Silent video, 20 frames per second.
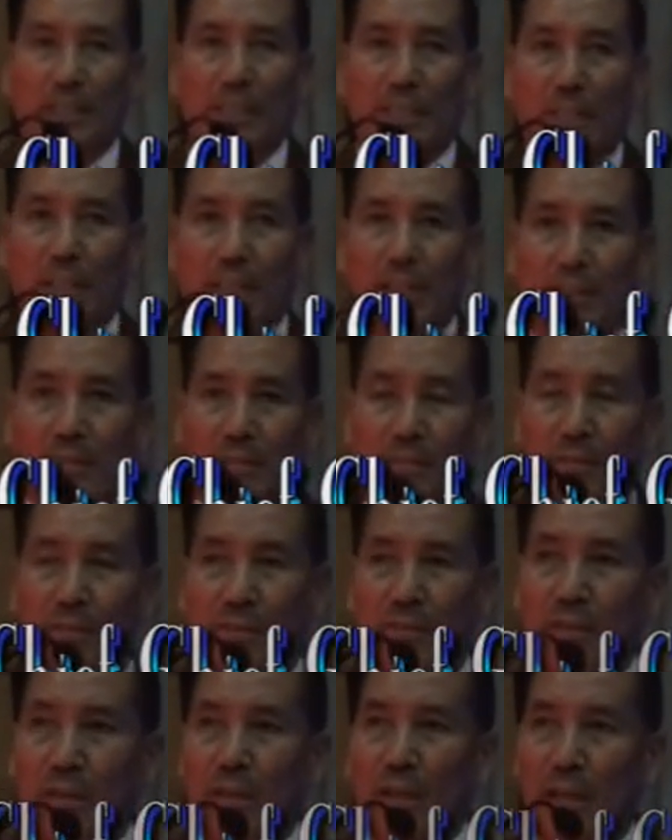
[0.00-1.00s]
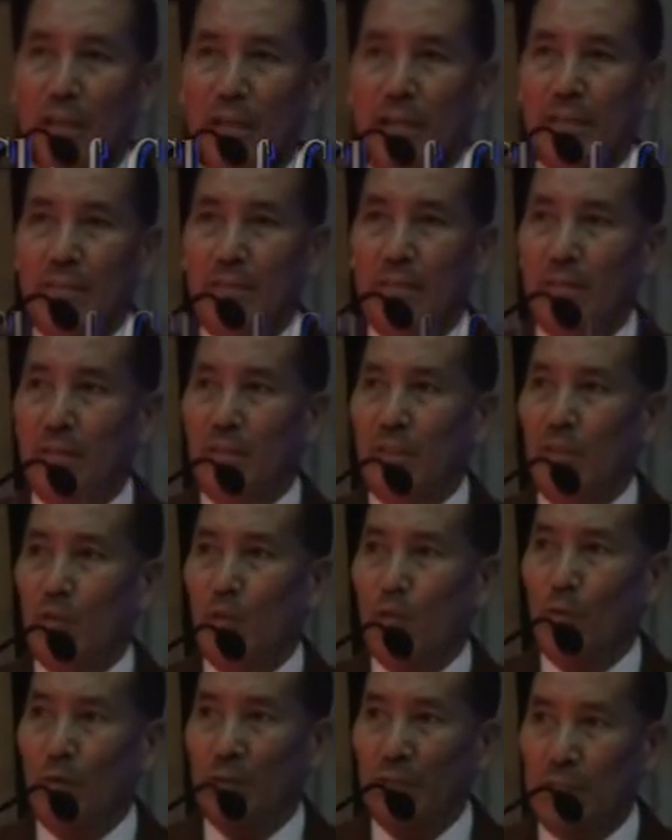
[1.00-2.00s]
and great, and the
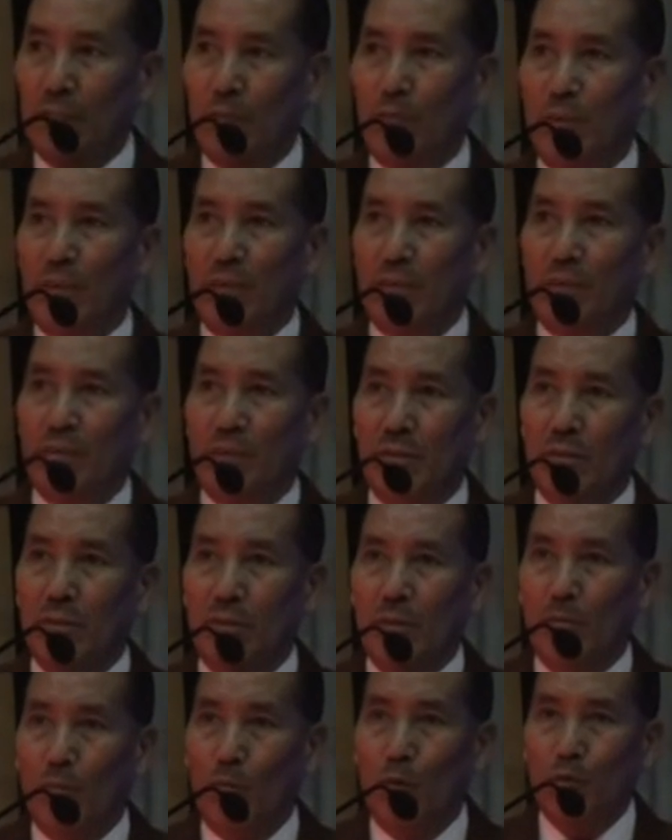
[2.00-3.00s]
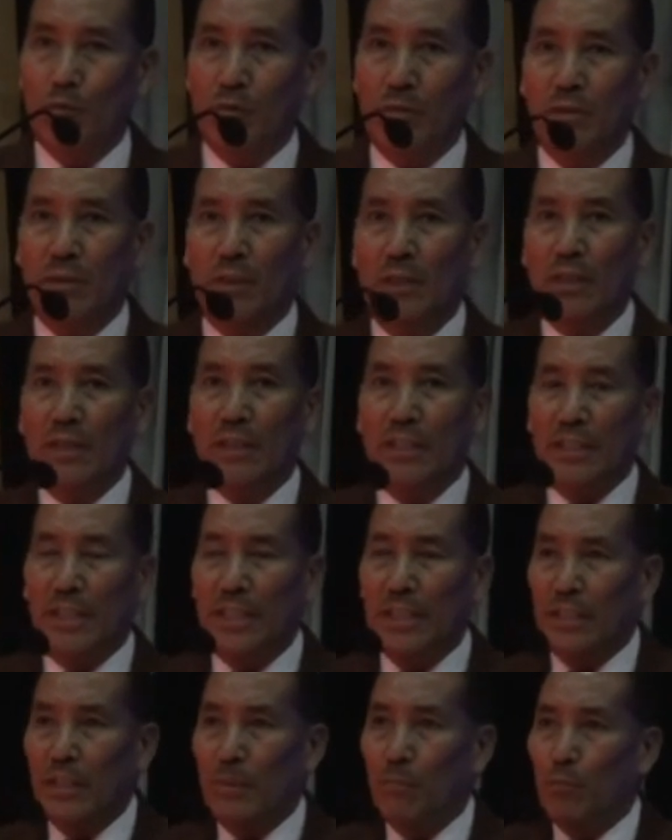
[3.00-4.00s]
technology which is the most
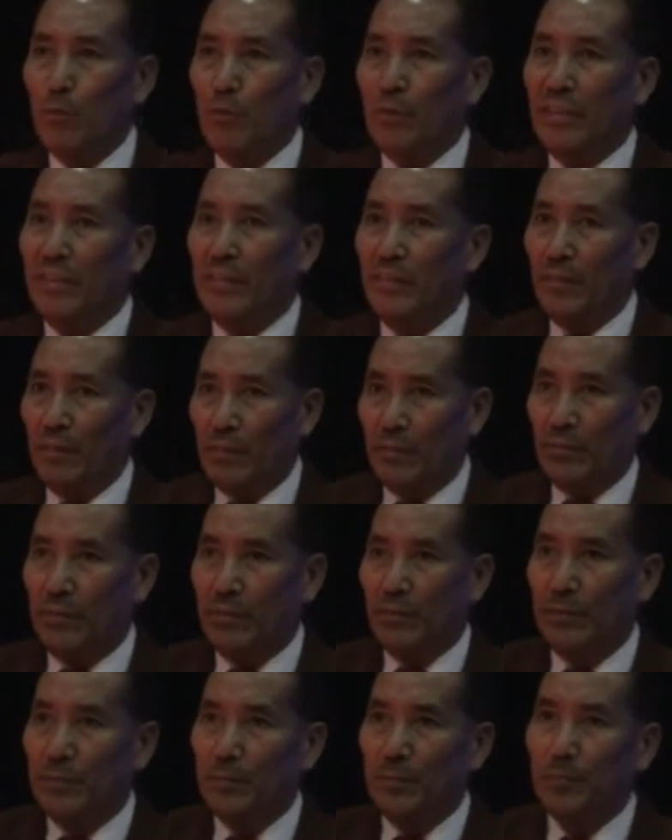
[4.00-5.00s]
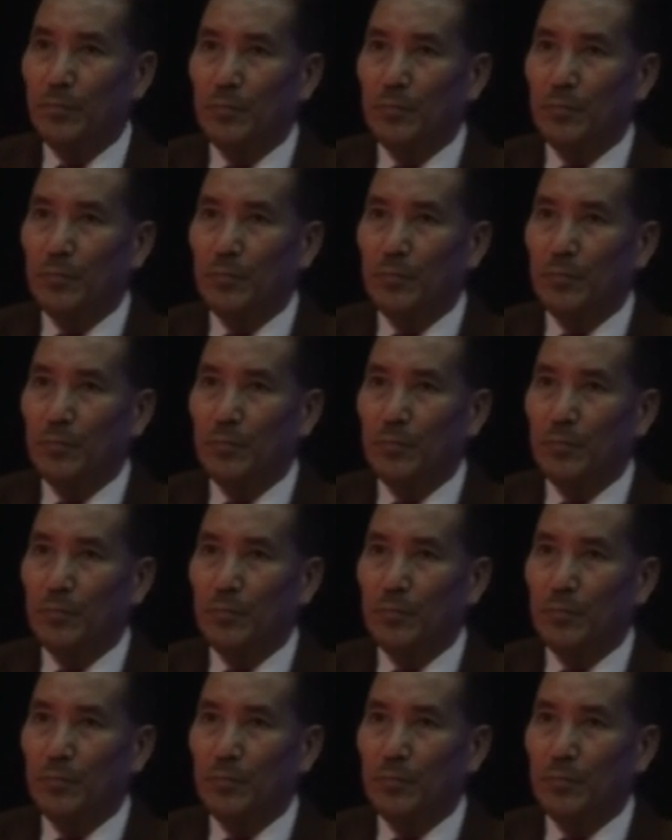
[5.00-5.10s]
great input in this.